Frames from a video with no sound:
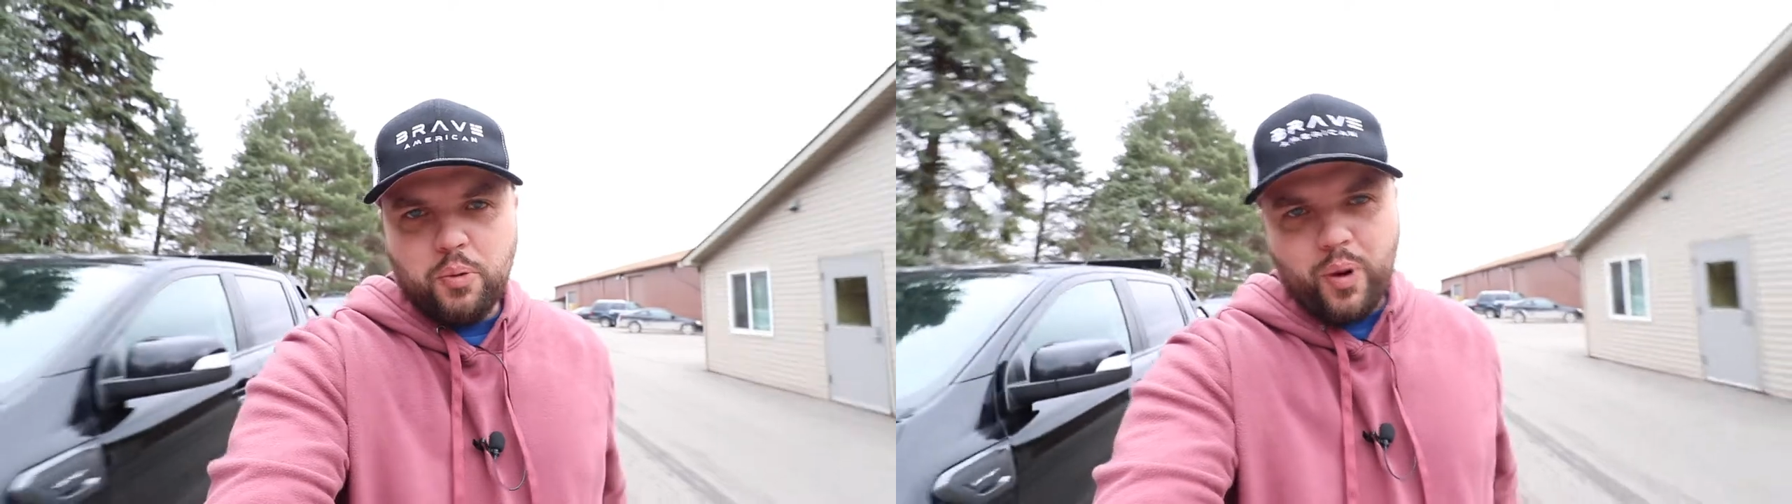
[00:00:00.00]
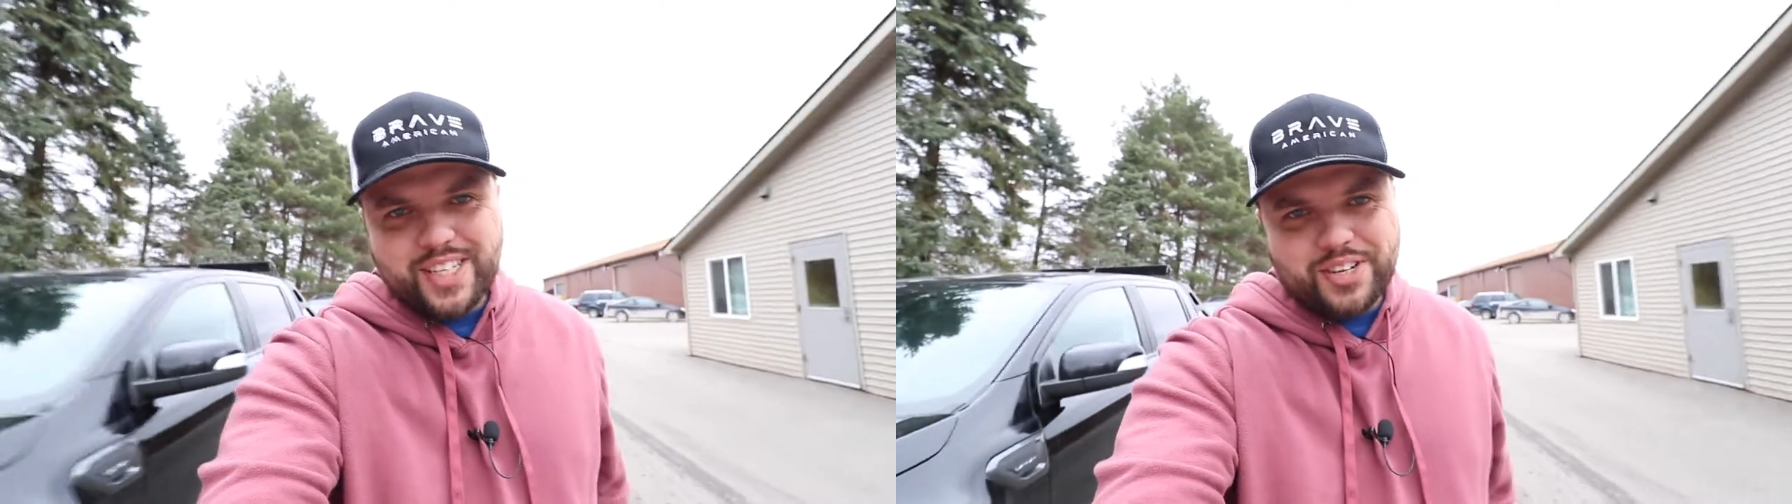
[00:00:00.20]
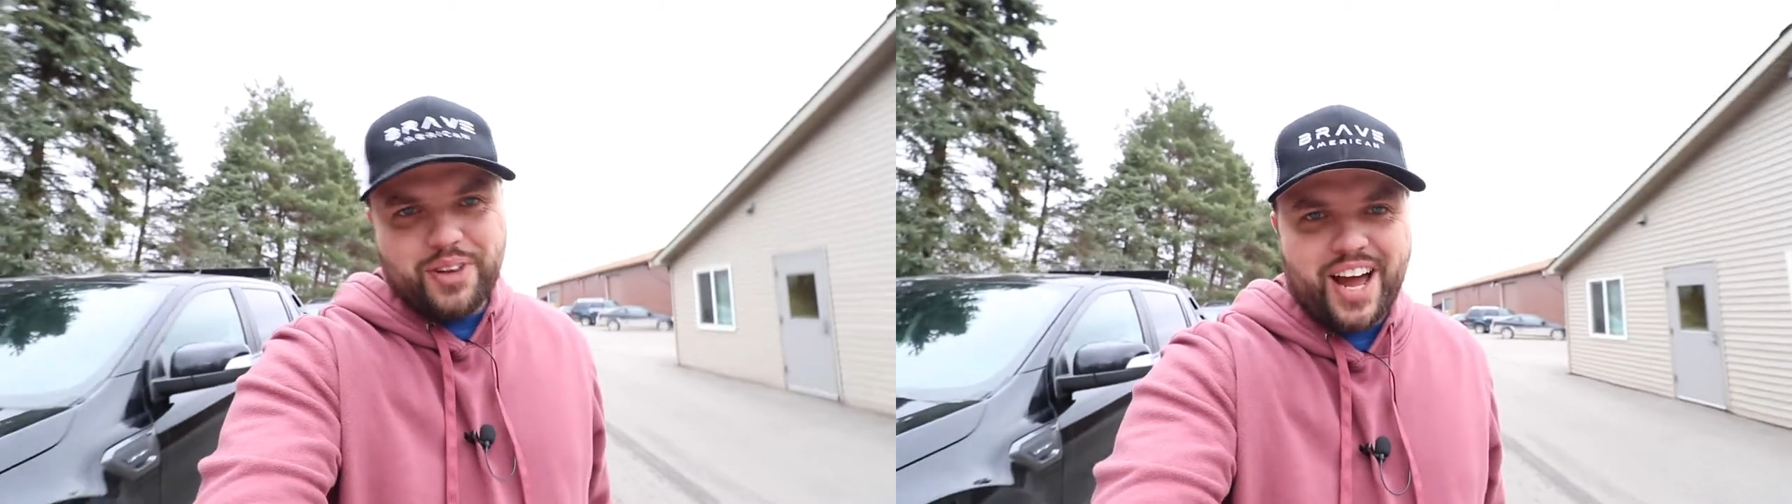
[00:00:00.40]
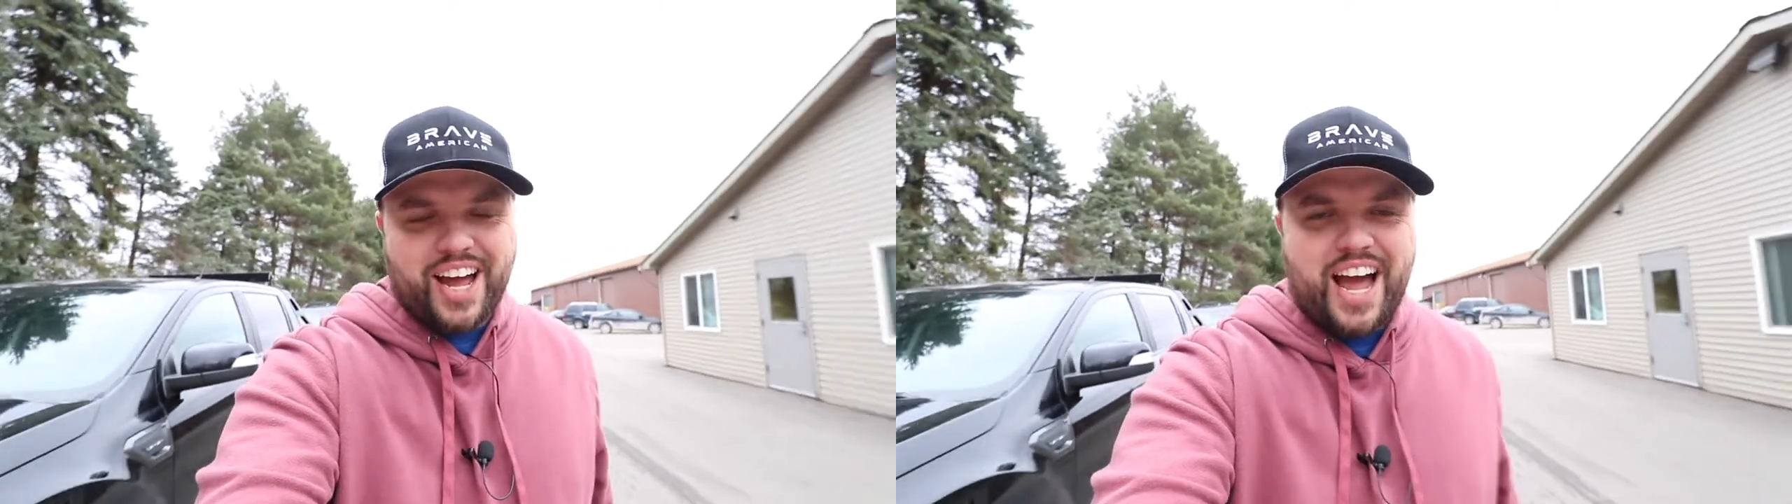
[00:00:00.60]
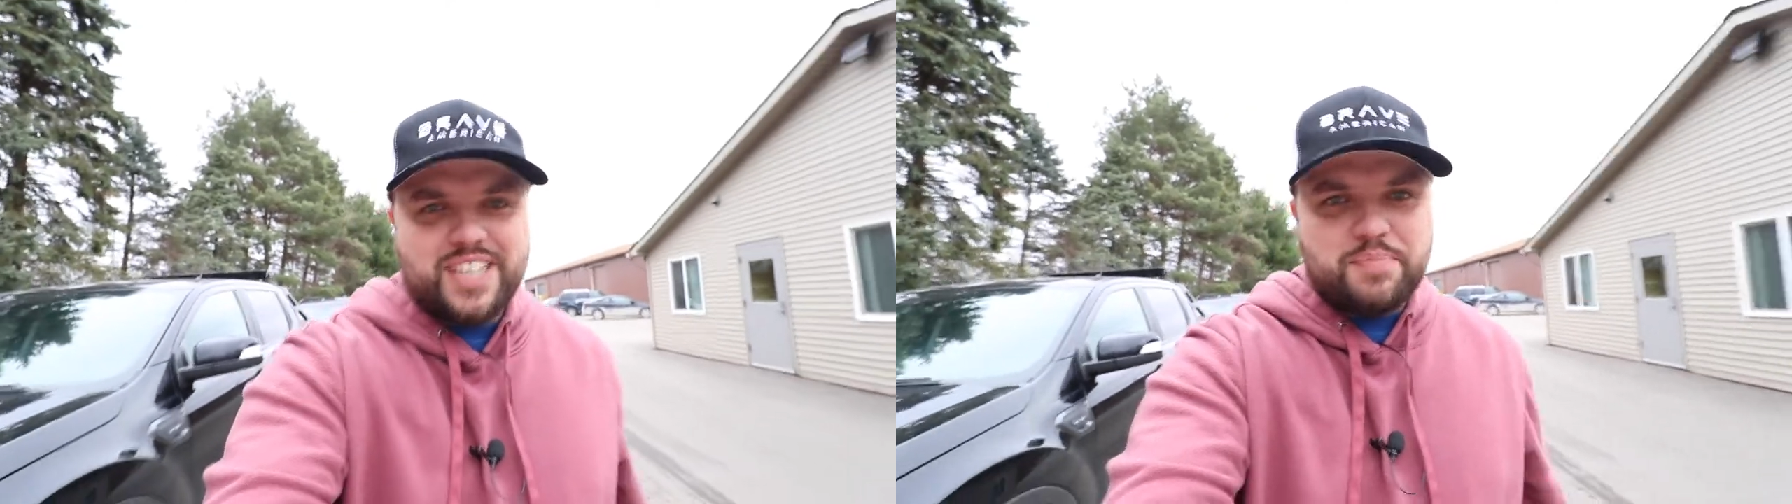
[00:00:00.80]
What's going
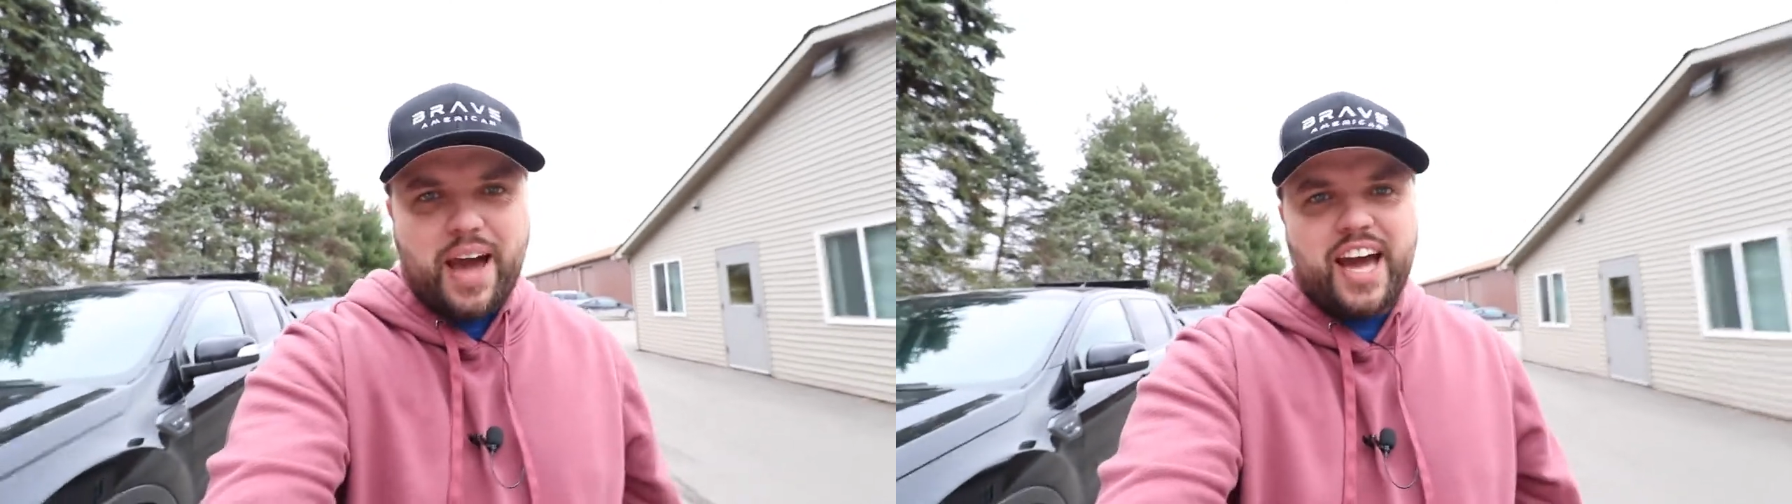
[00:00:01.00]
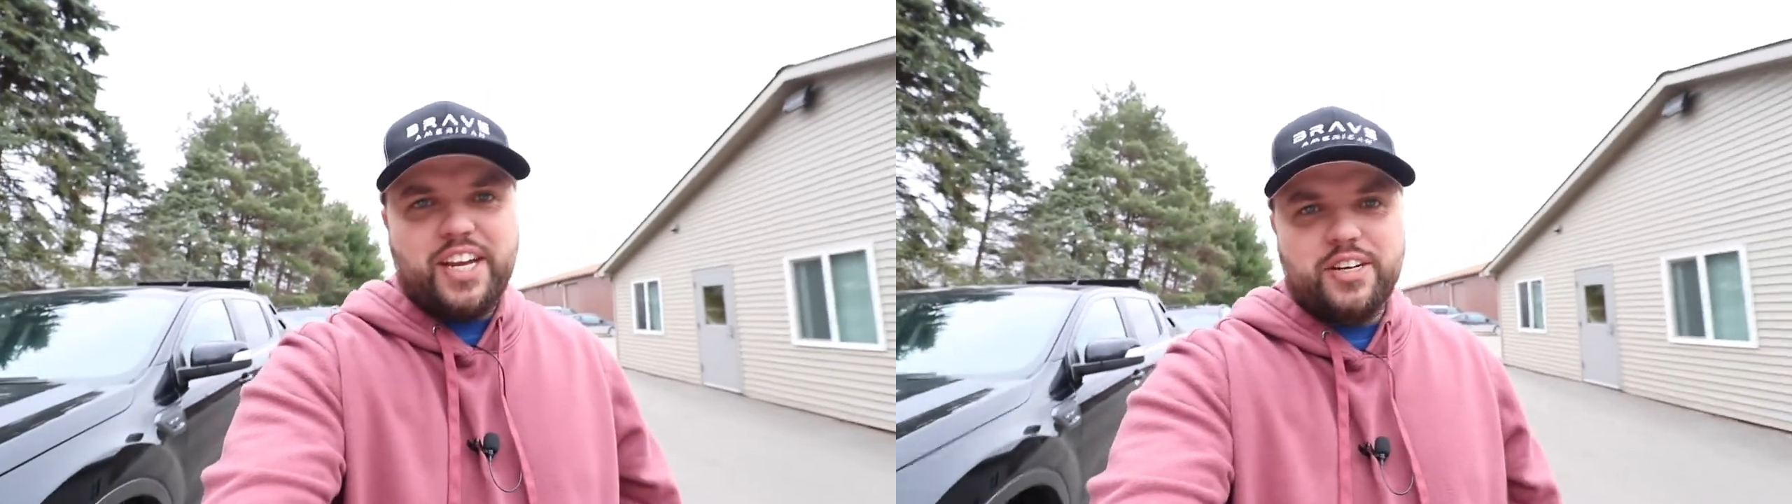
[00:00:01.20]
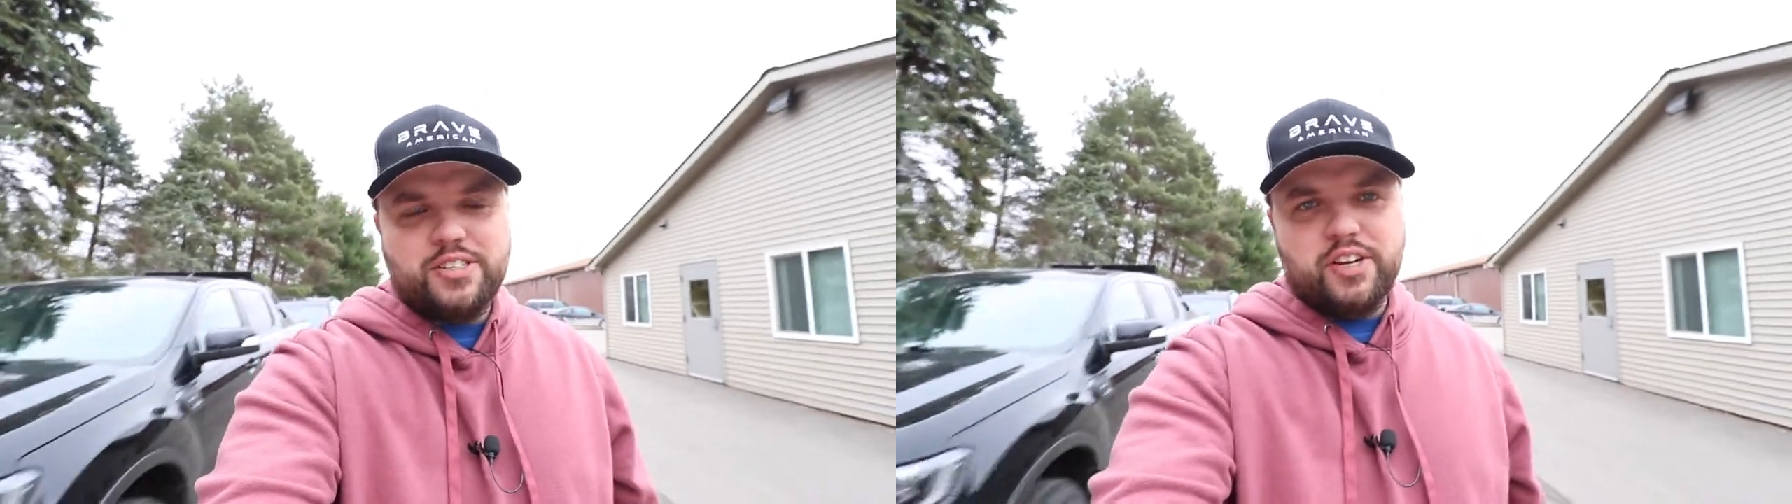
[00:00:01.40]
on, guys? Matt here,